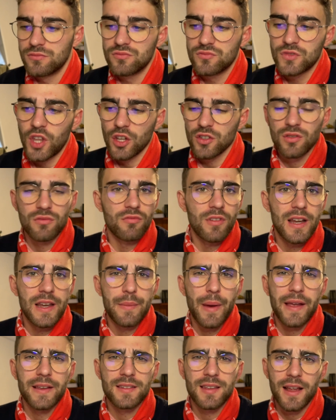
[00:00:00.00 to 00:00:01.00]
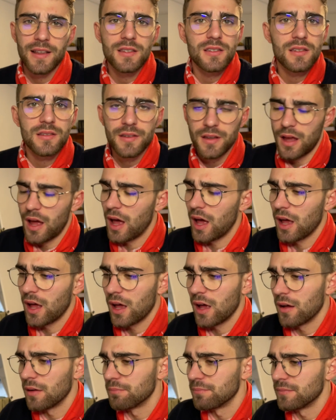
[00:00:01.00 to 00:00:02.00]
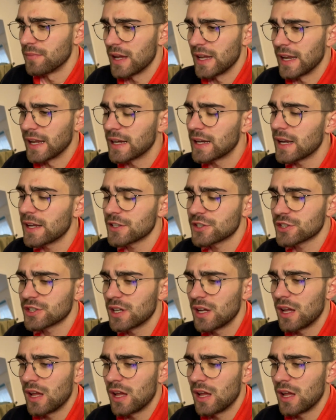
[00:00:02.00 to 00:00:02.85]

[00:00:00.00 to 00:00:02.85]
doesn't really make sense in English,